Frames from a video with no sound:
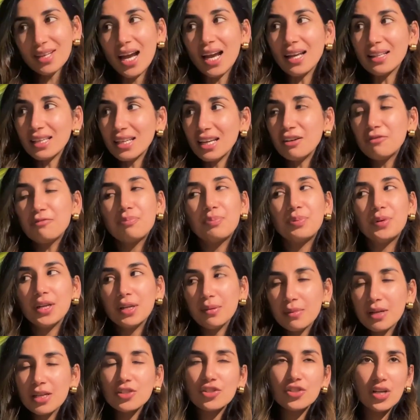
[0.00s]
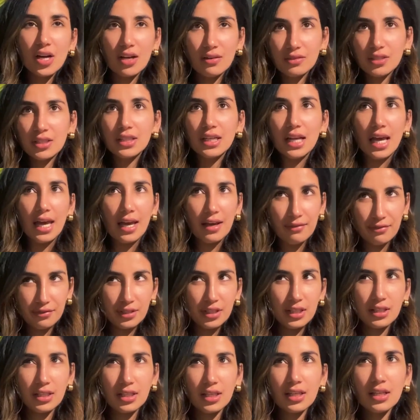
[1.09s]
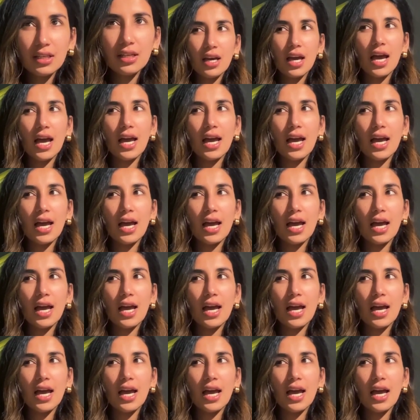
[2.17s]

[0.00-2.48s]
I think that pretty much covered everything,